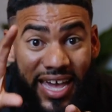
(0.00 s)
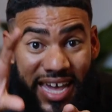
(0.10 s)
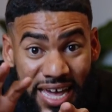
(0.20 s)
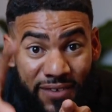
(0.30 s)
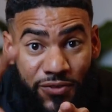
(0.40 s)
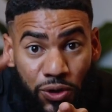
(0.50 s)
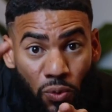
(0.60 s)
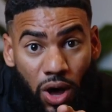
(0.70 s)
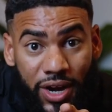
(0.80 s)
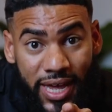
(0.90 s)
if you
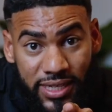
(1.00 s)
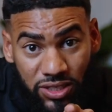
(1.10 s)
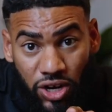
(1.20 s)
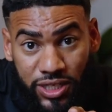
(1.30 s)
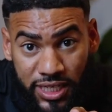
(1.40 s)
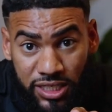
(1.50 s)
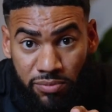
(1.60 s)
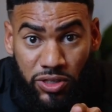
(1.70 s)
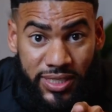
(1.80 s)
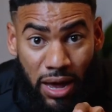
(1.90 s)
want to get started teaching them
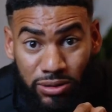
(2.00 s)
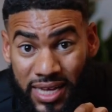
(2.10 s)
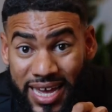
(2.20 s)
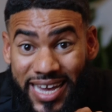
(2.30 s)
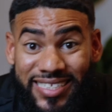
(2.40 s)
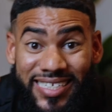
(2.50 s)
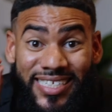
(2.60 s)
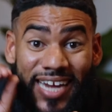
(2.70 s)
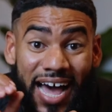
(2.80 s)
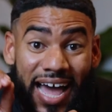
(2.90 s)
their sounds, it does
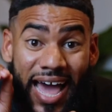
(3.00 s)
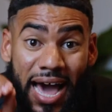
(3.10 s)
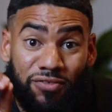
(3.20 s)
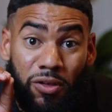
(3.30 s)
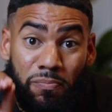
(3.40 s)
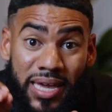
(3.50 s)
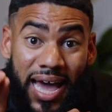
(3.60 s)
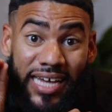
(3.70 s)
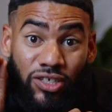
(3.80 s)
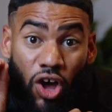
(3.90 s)
not have to be
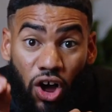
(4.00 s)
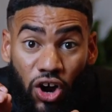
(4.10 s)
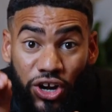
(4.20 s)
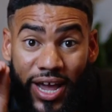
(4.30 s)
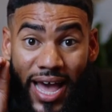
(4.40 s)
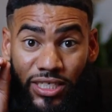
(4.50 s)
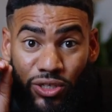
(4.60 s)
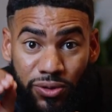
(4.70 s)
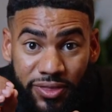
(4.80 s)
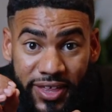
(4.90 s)
as hard as
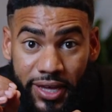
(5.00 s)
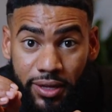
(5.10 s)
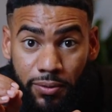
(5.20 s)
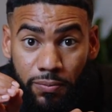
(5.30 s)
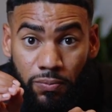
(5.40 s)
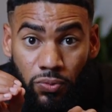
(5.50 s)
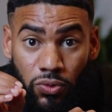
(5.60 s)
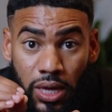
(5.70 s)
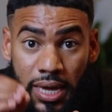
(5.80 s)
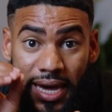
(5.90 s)
you think.
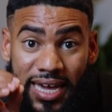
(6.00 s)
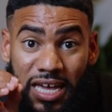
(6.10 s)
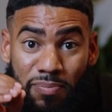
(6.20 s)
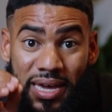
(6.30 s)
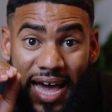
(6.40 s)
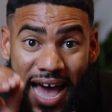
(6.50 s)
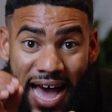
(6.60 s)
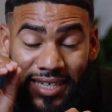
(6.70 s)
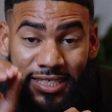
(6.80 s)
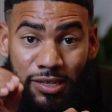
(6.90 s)
It can be
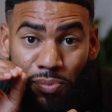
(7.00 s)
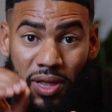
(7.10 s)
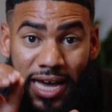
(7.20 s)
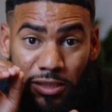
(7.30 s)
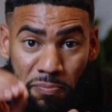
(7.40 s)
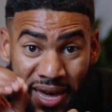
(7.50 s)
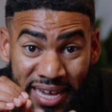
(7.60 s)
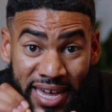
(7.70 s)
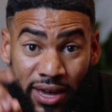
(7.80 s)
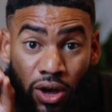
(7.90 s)
as simple as
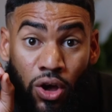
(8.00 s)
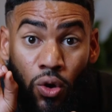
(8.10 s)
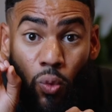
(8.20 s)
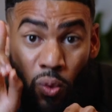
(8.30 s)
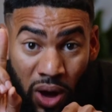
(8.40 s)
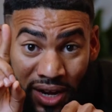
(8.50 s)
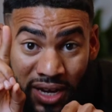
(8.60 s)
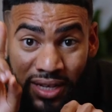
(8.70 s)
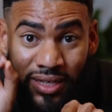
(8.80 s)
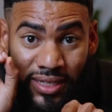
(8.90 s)
picking 1
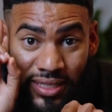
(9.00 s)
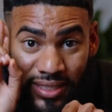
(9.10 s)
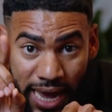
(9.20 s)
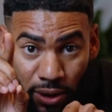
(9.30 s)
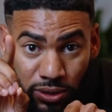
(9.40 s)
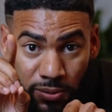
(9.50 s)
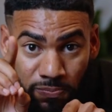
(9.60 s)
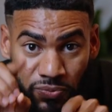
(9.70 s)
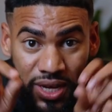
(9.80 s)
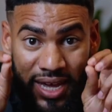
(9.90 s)
sound
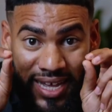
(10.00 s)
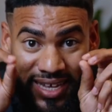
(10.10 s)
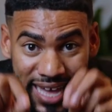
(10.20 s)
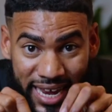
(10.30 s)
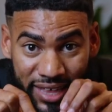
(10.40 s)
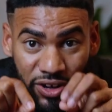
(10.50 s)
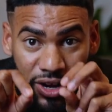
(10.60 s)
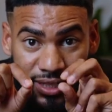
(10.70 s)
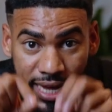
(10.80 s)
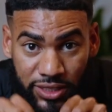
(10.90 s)
and getting their
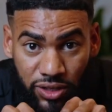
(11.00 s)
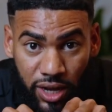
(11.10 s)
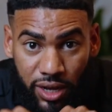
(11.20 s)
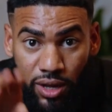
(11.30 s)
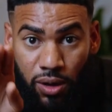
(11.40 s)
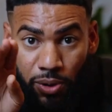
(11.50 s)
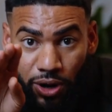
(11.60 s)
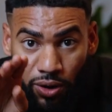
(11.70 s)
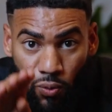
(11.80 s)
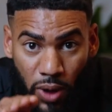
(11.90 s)
attention on it. Put it
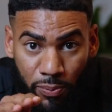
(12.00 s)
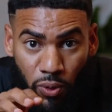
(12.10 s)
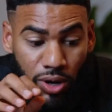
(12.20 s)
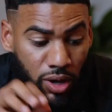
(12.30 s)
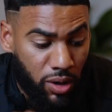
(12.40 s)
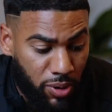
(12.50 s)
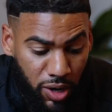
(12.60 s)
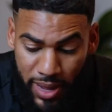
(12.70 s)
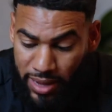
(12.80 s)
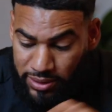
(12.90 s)
on a whiteboard, put
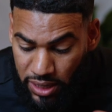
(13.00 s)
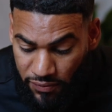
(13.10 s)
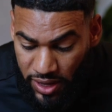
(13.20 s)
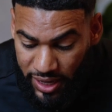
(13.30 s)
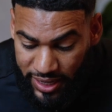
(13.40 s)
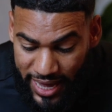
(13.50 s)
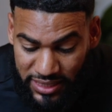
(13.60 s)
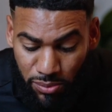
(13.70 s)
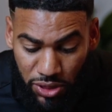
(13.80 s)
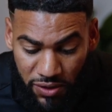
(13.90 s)
it by itself, get
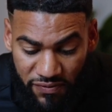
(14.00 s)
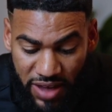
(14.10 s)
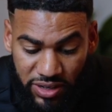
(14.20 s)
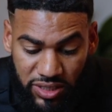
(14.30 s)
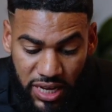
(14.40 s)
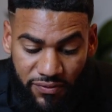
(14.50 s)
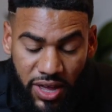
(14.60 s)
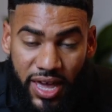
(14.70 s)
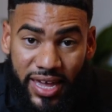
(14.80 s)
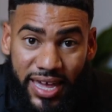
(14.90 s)
some of their favorite
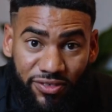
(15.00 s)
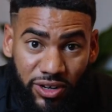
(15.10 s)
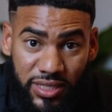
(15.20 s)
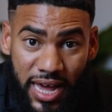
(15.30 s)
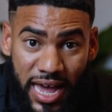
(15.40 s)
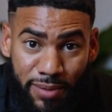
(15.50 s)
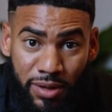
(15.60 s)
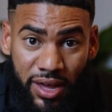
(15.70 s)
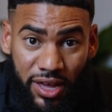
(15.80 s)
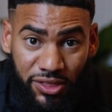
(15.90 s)
stuff and get their
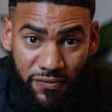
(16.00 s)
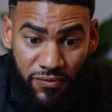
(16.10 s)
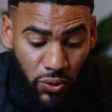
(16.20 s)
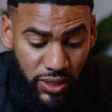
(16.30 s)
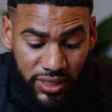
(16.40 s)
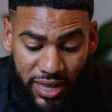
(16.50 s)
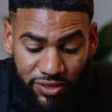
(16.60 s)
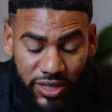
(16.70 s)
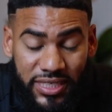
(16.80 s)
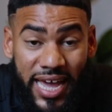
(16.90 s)
time, get their focus, get
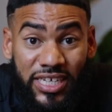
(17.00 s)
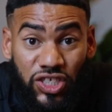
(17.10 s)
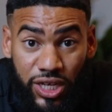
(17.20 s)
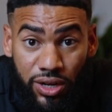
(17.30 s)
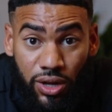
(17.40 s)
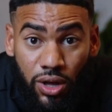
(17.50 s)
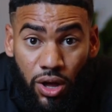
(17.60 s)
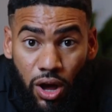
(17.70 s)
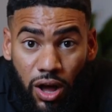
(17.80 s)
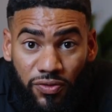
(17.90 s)
their attention
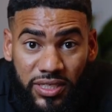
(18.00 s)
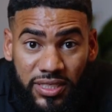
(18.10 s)
on the